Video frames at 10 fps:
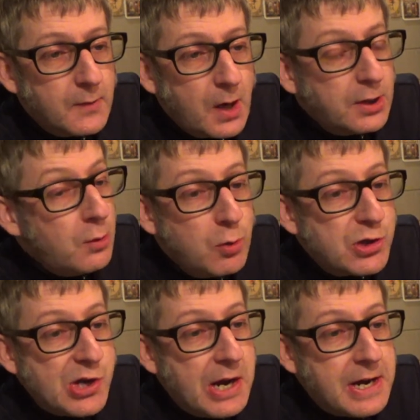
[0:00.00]
I don't know what
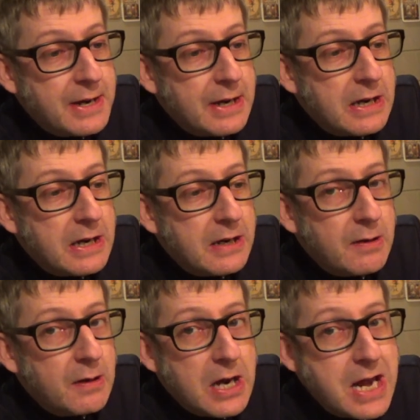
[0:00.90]
to say
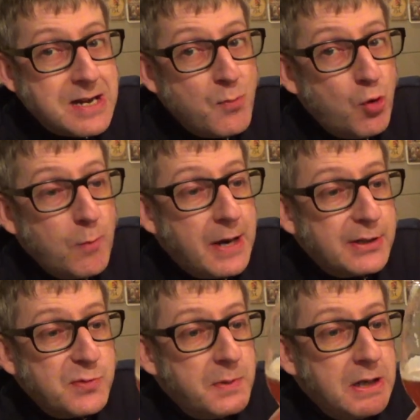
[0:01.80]
any more about
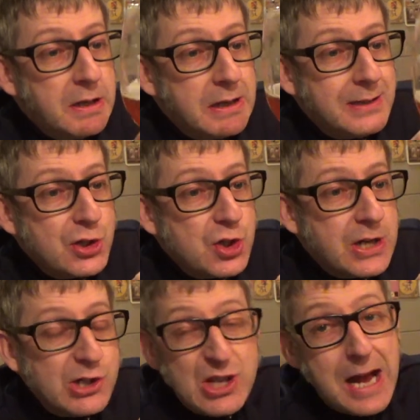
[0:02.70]
this beer.
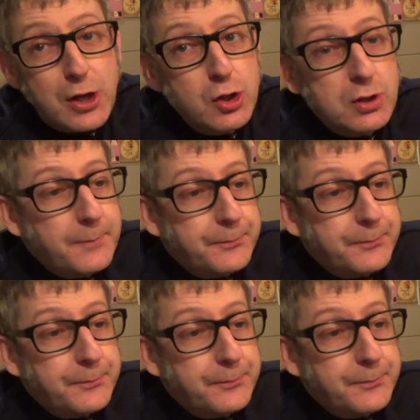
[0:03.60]
It's that good.